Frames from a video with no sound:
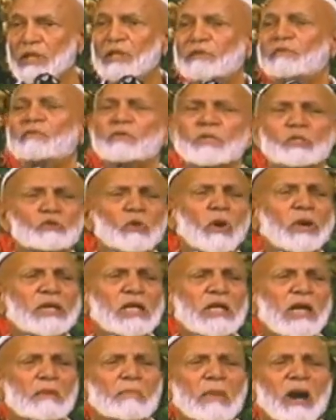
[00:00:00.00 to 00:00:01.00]
If he was
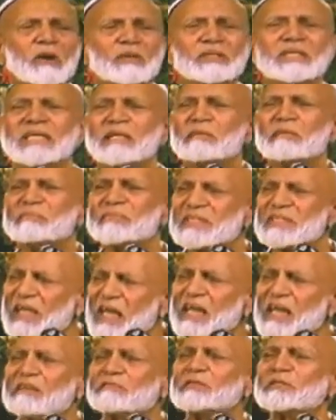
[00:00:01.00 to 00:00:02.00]
talking about
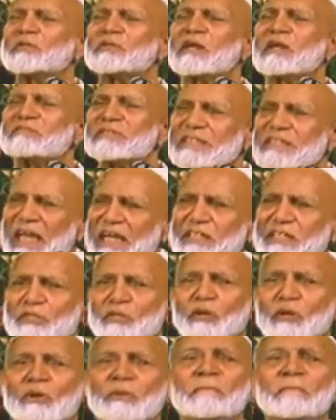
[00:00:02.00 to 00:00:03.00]
himself, he should have said
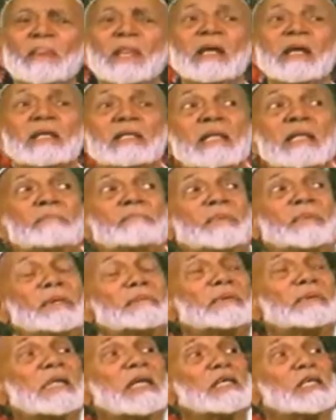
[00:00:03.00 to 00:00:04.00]
so. The
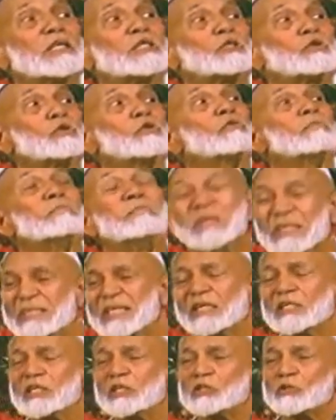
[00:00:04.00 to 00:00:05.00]
people
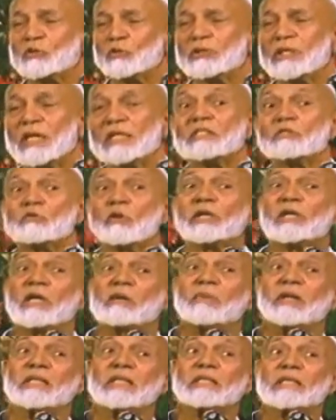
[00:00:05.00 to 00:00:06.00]
misunderstood that he's
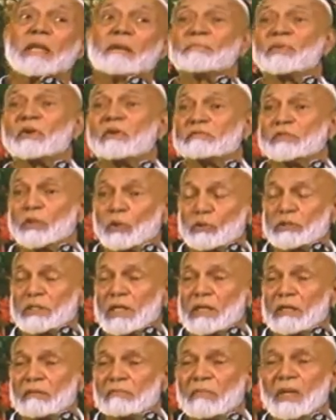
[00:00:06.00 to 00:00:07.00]
talking about the temple of
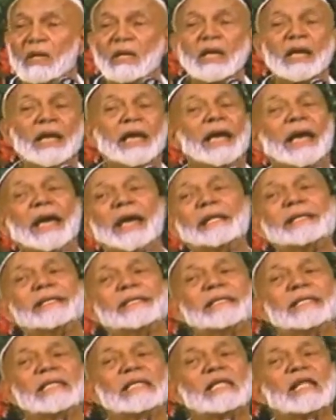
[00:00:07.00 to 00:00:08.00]
Jerusalem,
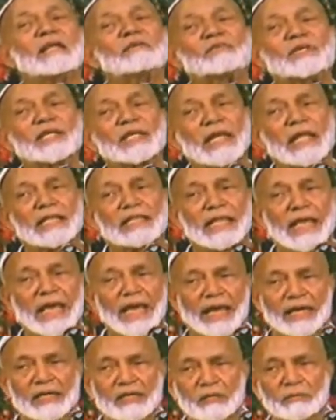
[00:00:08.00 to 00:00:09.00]
and he left it at
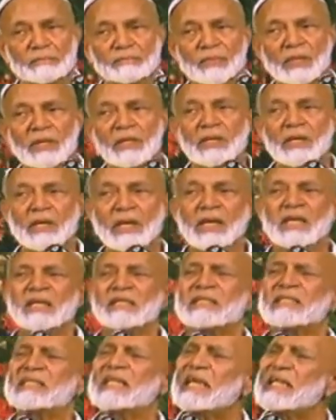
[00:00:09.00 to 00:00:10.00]
that.
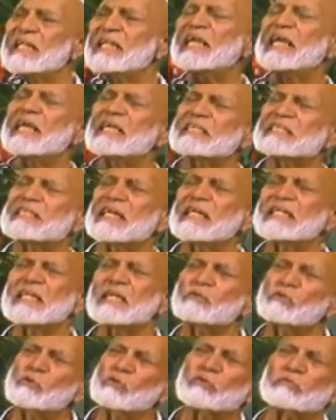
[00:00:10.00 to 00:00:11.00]
Then they say
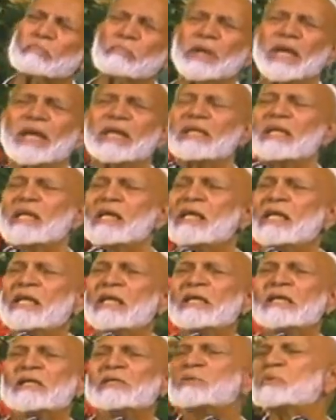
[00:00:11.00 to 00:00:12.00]
that, look man,
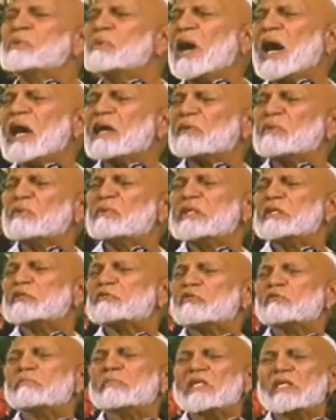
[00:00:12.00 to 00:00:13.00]
you are only
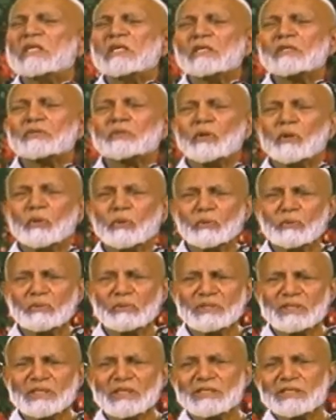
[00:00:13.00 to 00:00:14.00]
so many years
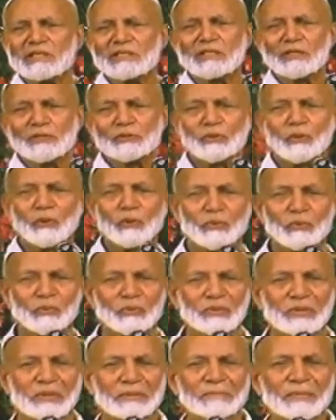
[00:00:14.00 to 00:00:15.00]
old, 30 years
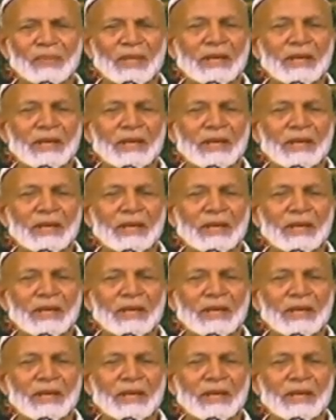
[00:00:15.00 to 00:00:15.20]
old,